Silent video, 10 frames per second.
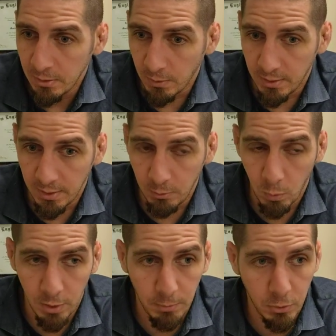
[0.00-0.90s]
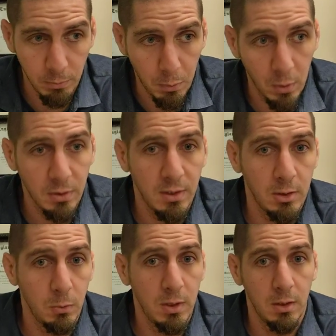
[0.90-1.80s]
So I think one of the most important
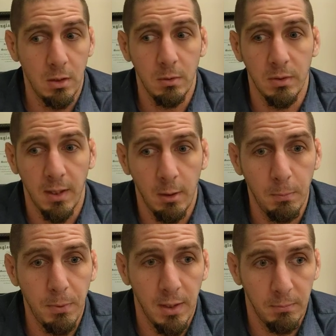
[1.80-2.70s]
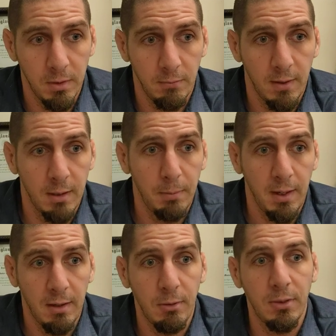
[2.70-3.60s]
things we can do is help them develop
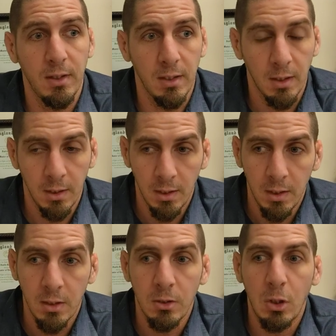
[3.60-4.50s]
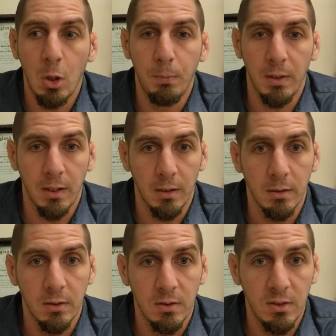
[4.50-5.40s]
healthy coping
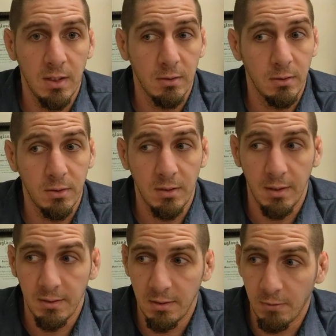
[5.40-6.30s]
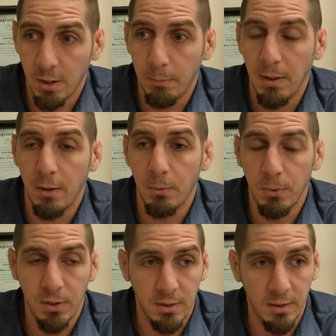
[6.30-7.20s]
skills, develop
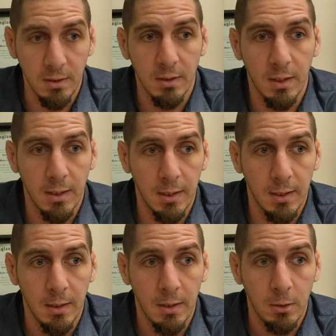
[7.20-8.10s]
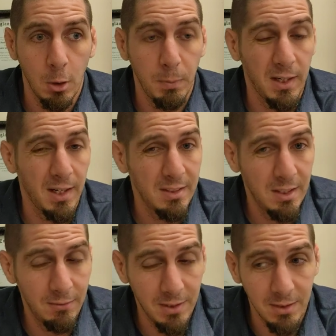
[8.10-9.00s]
healthy coping
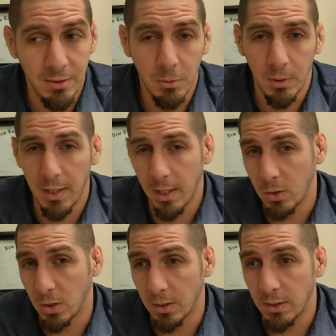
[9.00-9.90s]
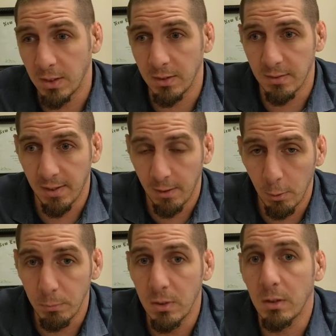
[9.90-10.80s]
activities to engage in, things that
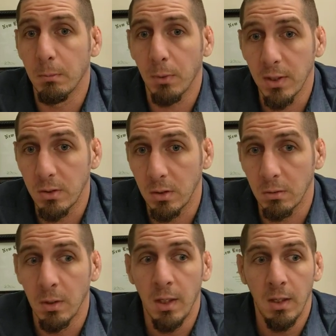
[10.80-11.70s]
help decompress you.